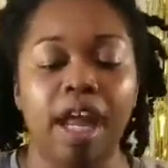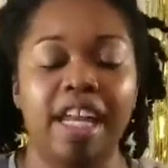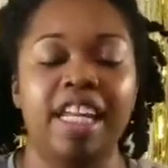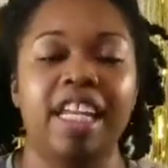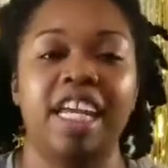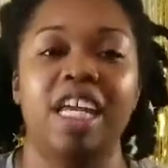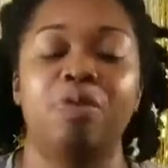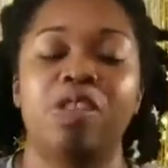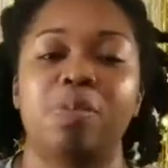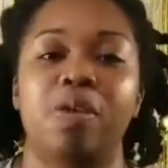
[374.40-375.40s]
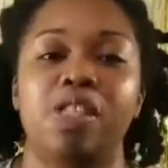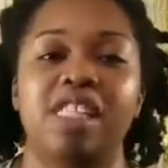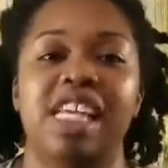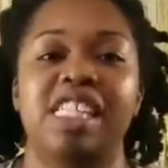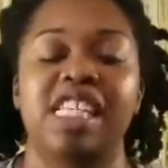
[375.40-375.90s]
And in the end, we're supposed
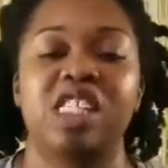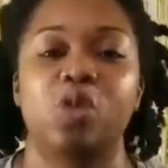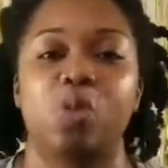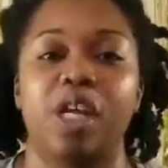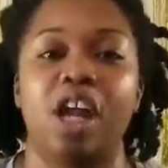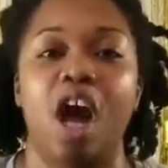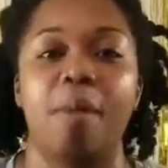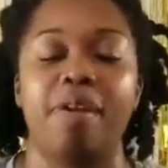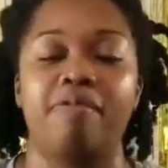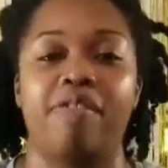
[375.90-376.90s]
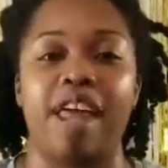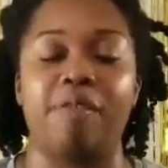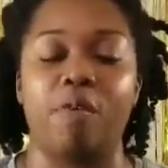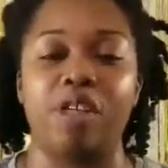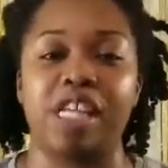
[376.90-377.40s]
to taste this sweet almond
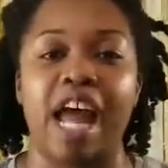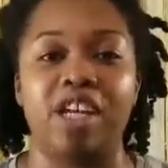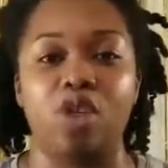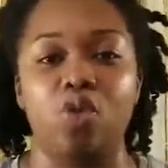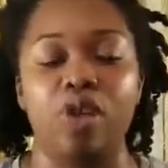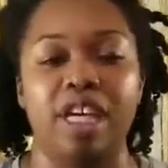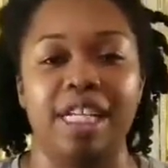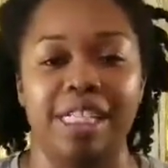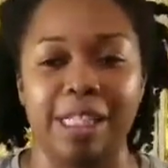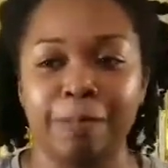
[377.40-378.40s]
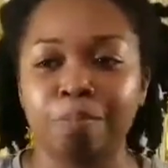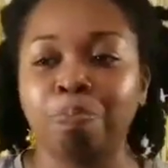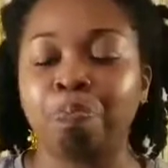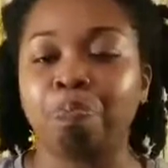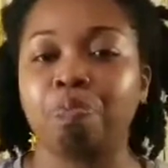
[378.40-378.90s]
flavor, which I do get
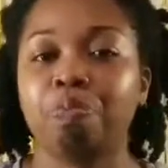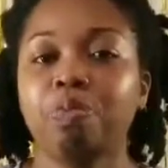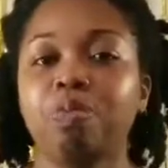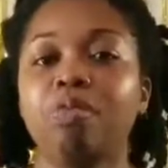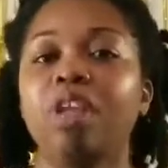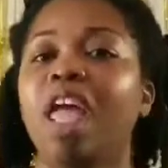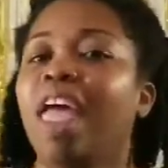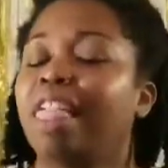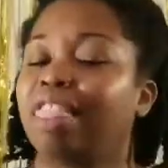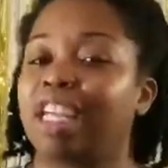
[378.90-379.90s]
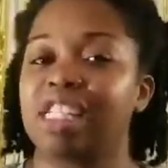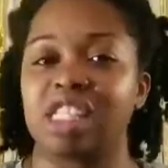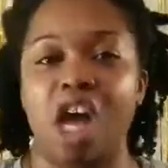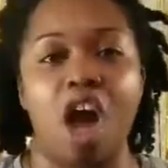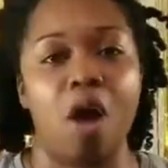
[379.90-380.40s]

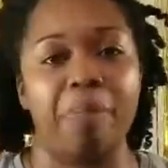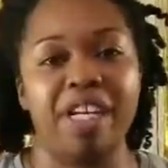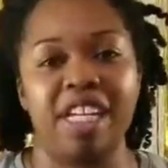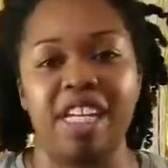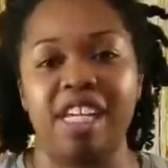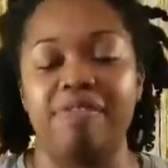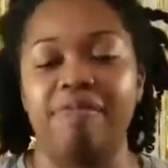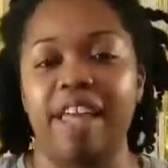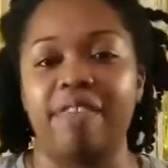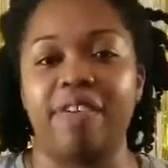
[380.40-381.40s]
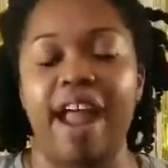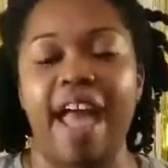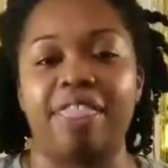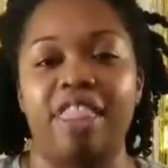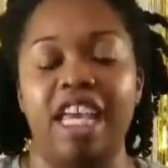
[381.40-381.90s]
this almondy flavor
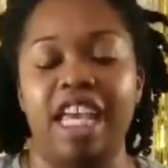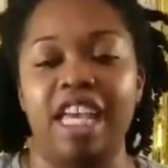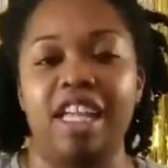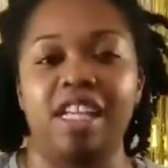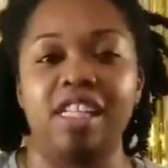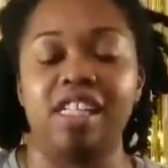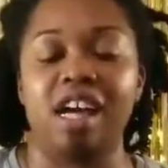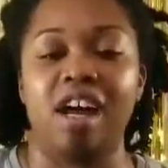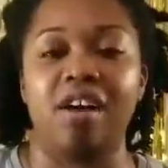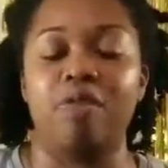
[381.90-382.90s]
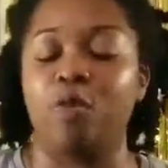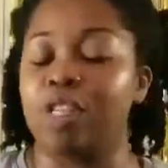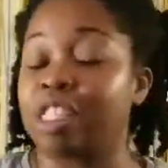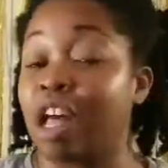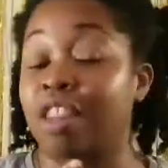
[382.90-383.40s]
at the end of
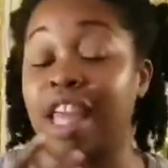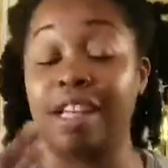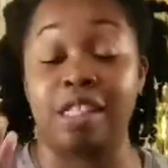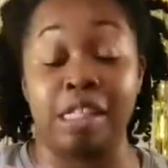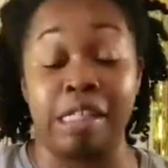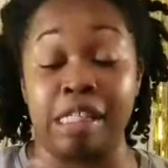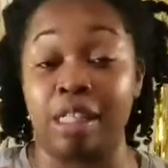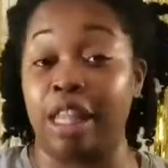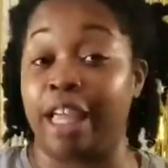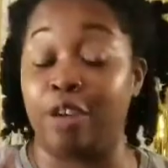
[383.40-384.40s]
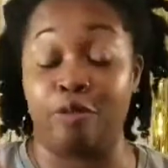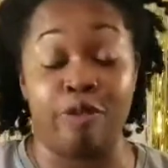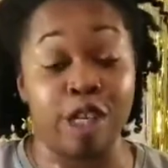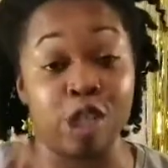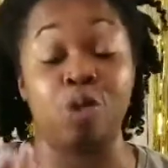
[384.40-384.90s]
once all that's like you
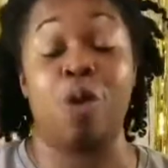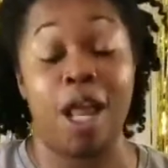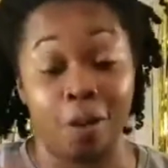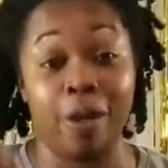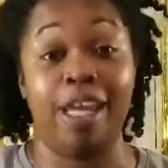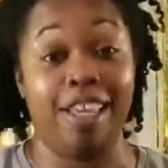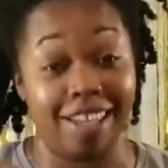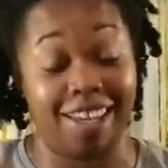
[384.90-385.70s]
finish swallowing